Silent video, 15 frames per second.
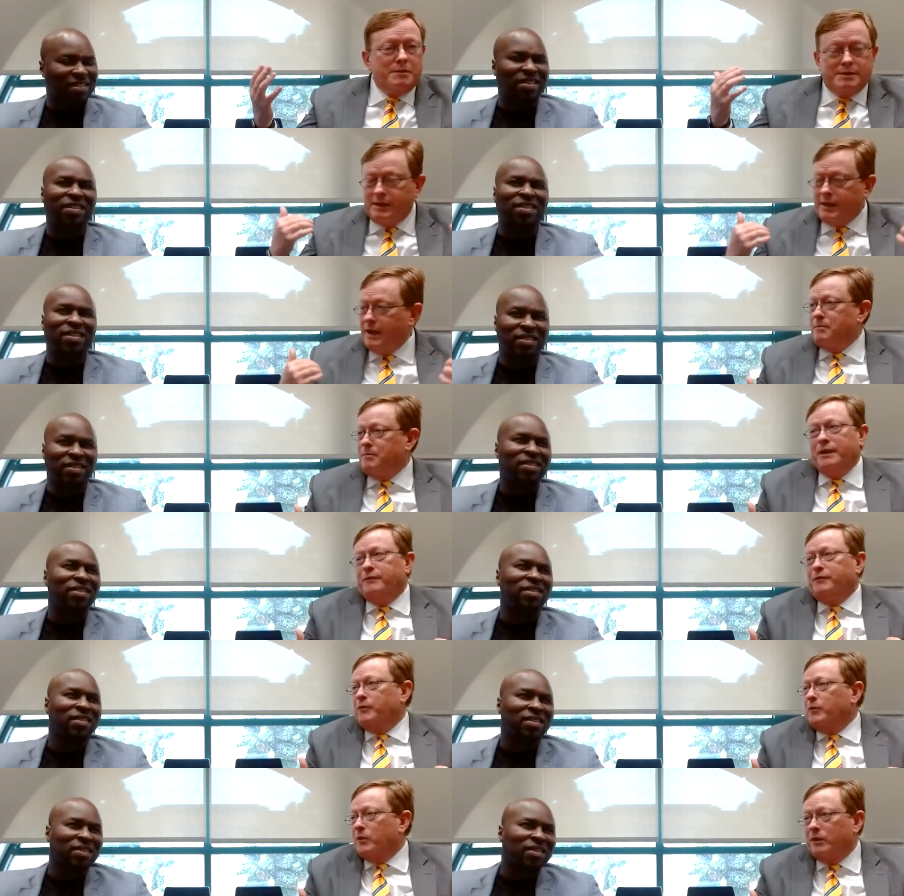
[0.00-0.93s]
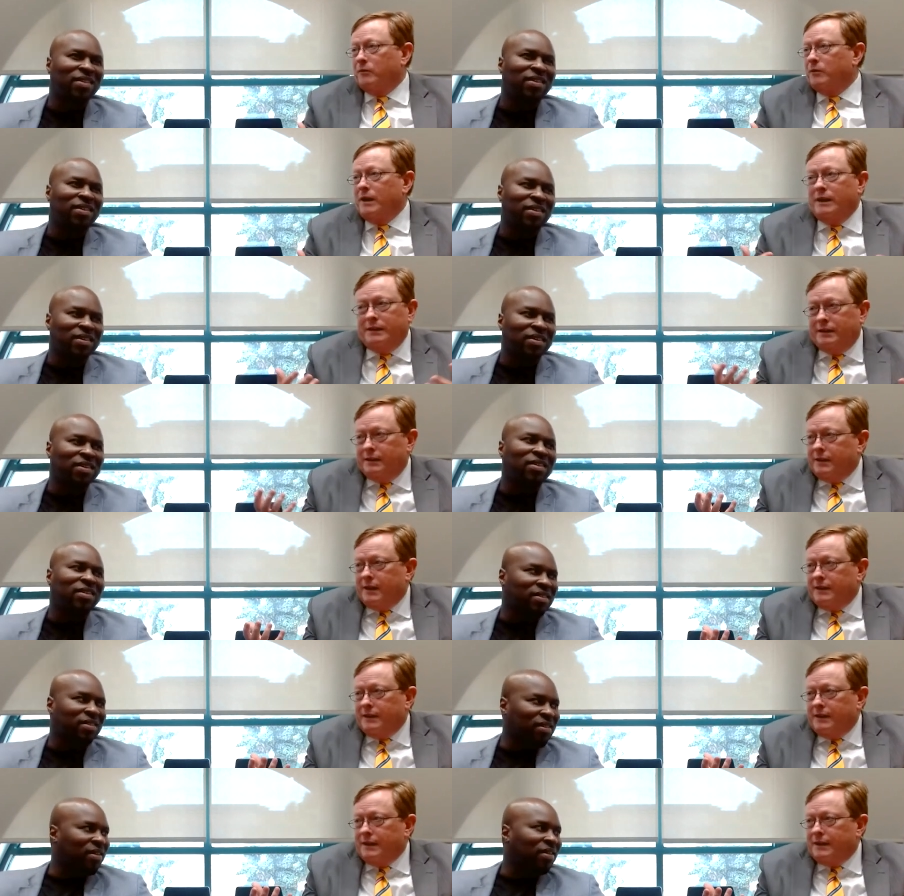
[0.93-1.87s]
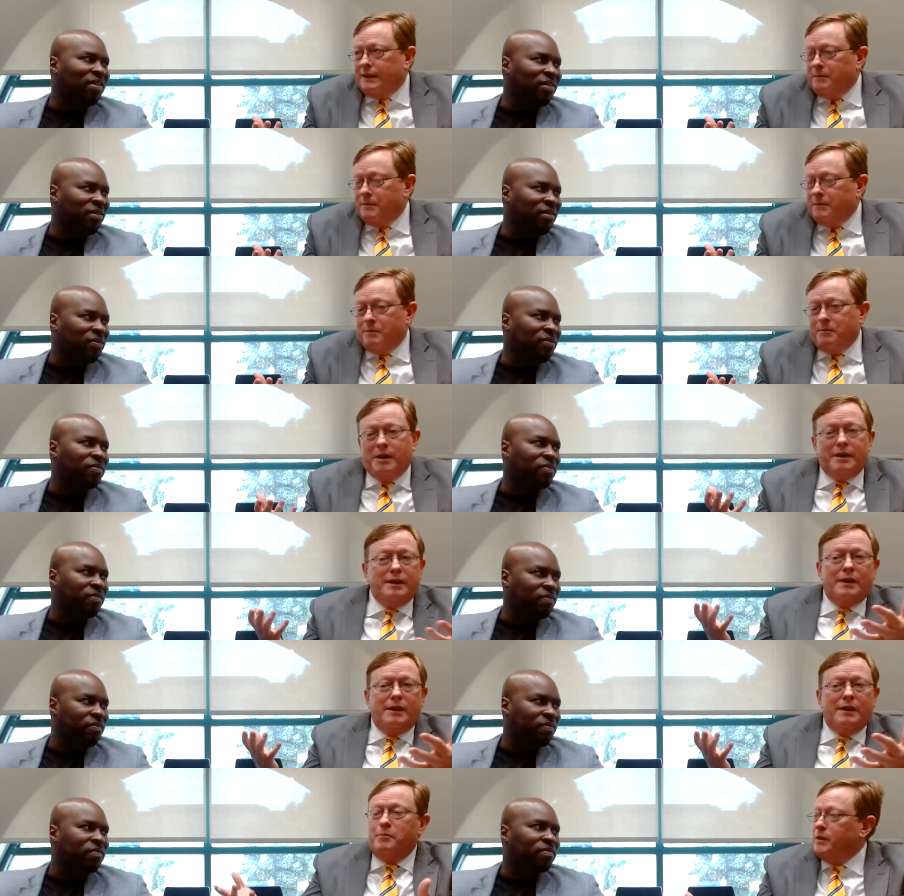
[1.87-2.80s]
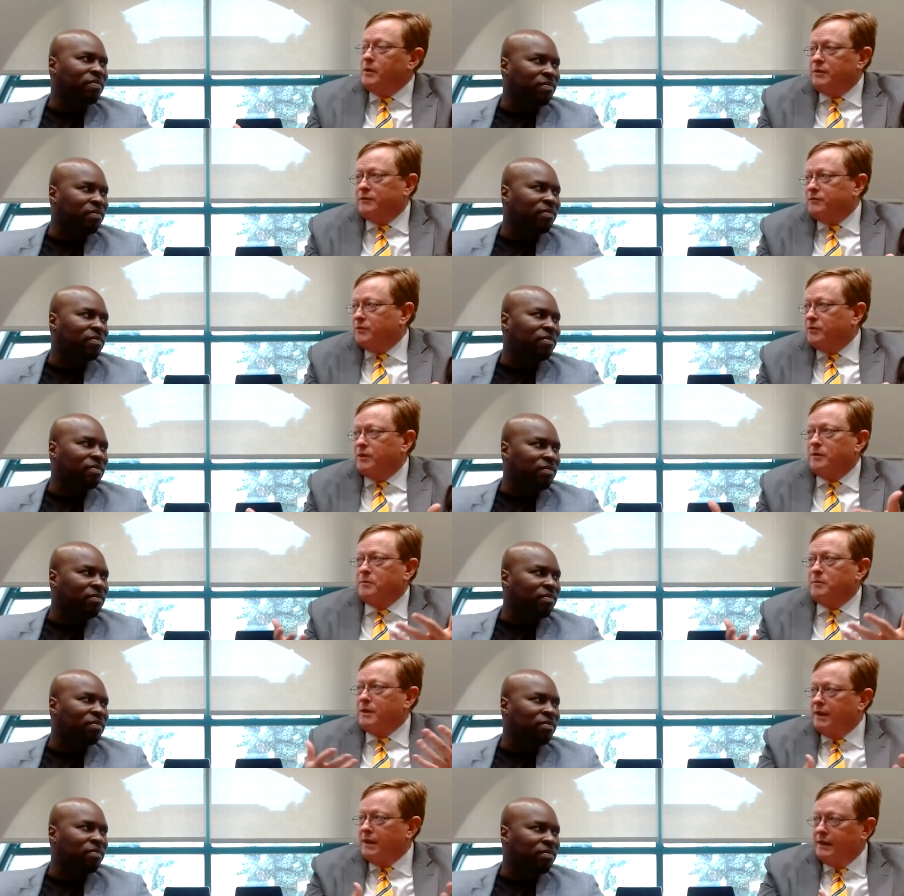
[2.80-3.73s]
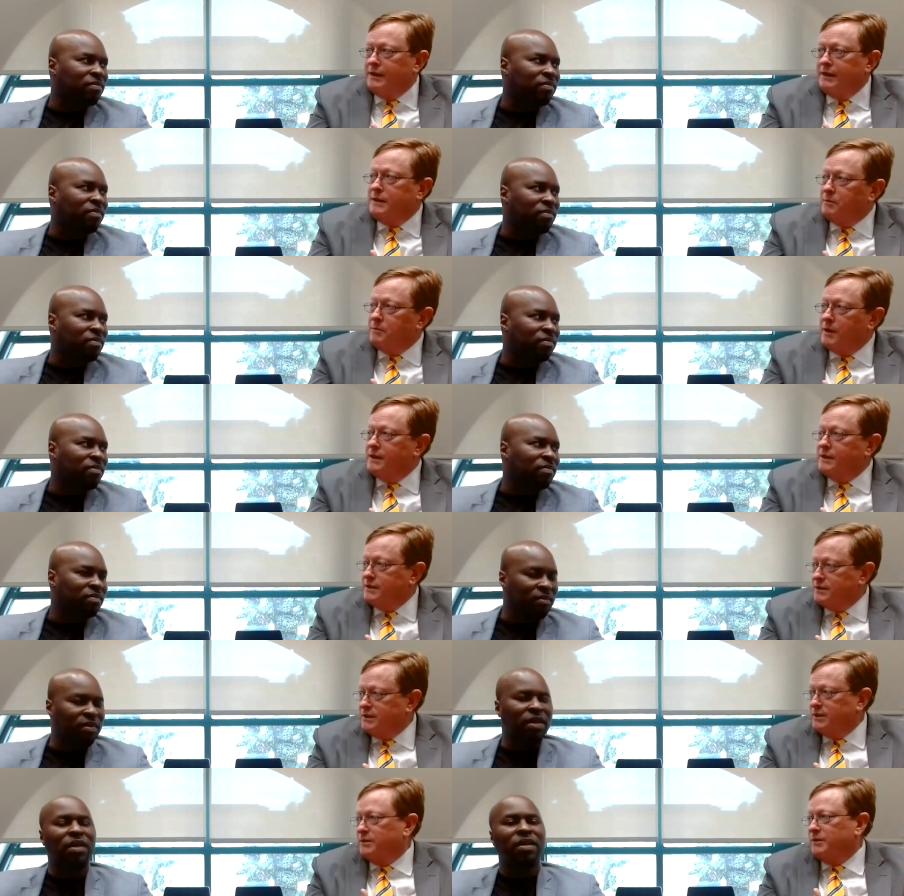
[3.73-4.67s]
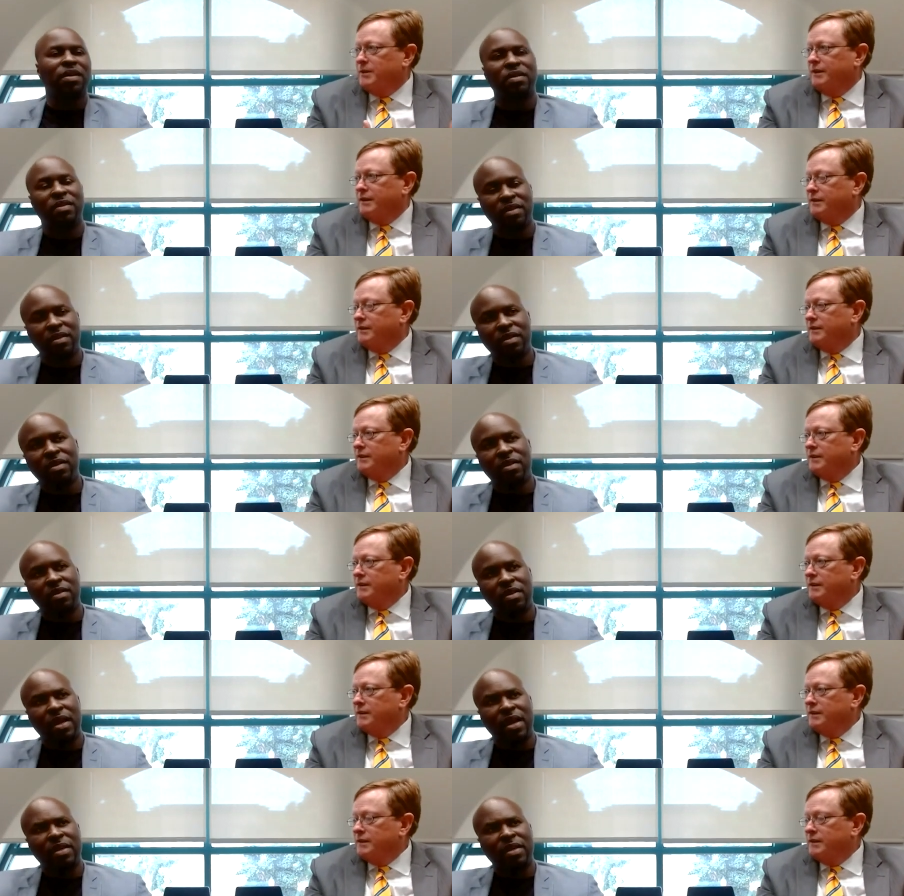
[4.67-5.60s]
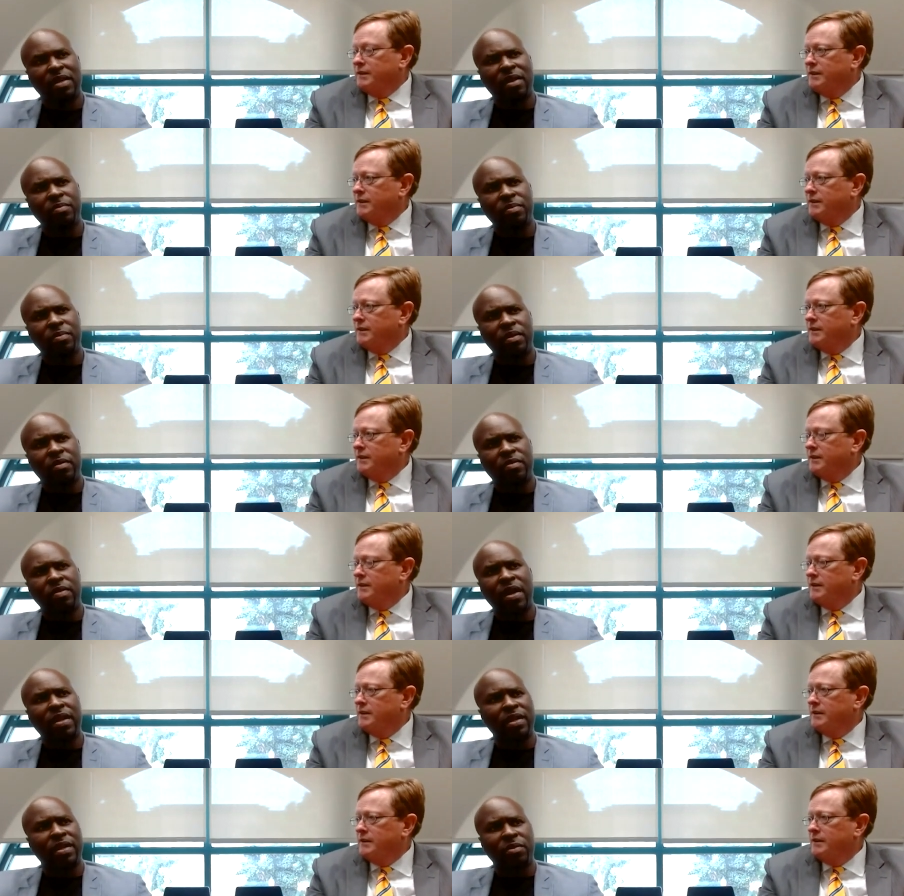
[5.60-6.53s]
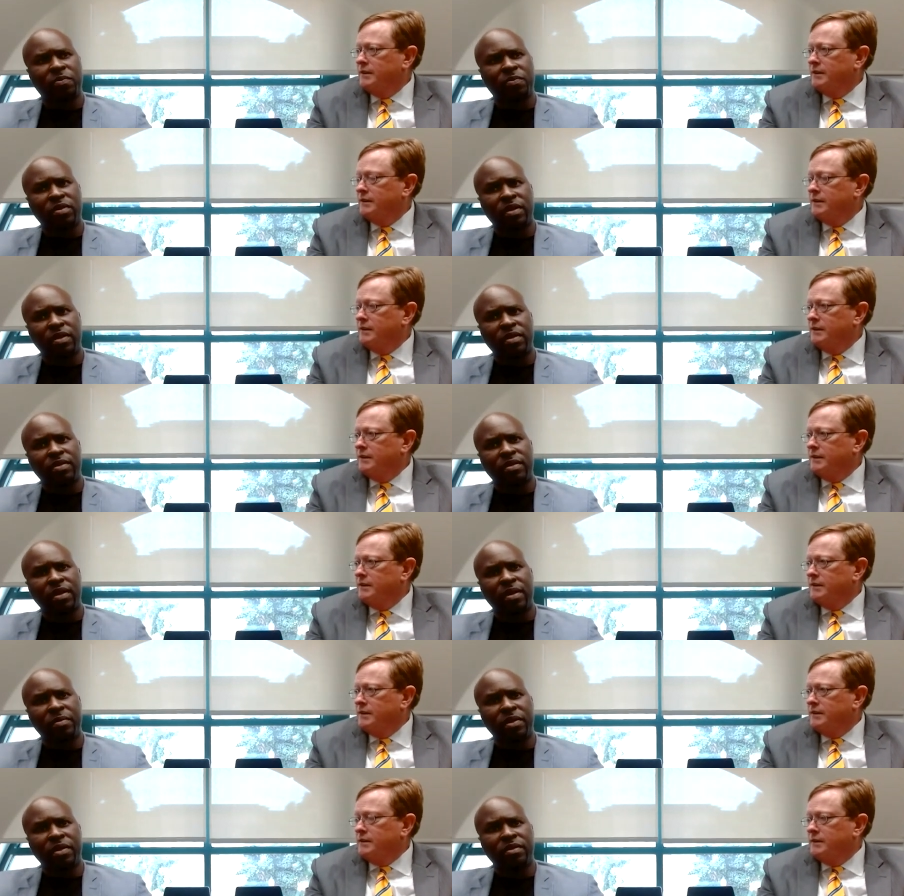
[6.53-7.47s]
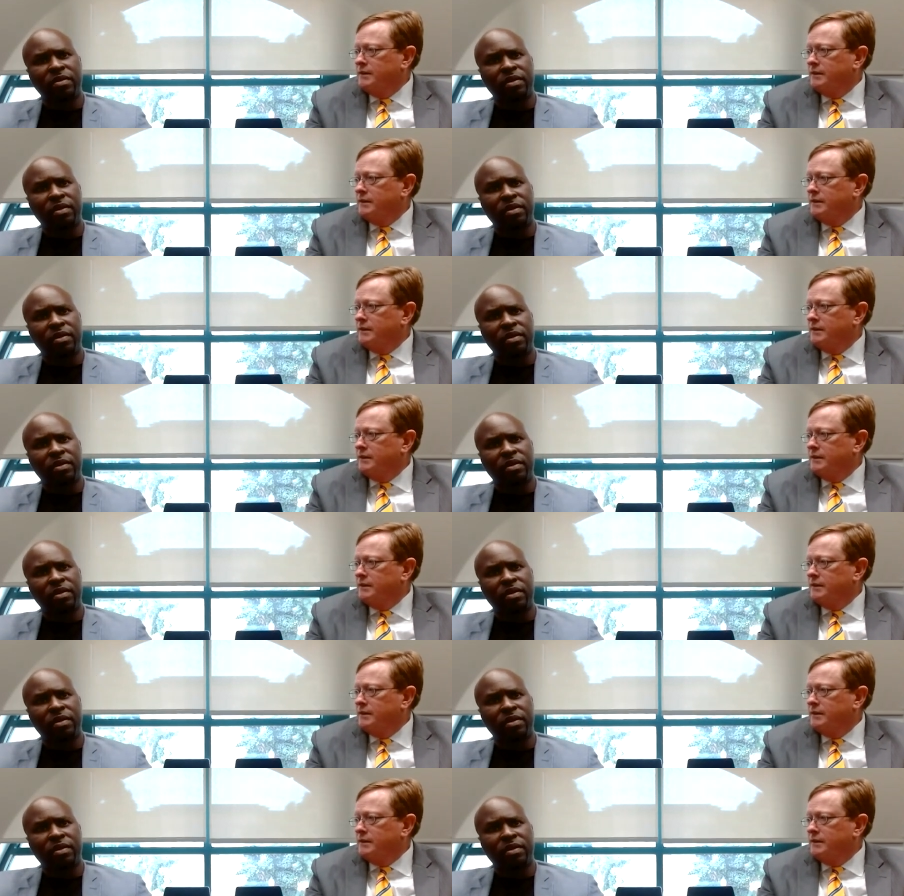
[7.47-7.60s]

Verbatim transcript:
Speaker 1: but you got to pay for it, right? You got to you yeah. got to give me the money. I'll build it for you, but I need the money to yeah. do it.
Speaker 2: Yeah, it's not eighty percent. I mean,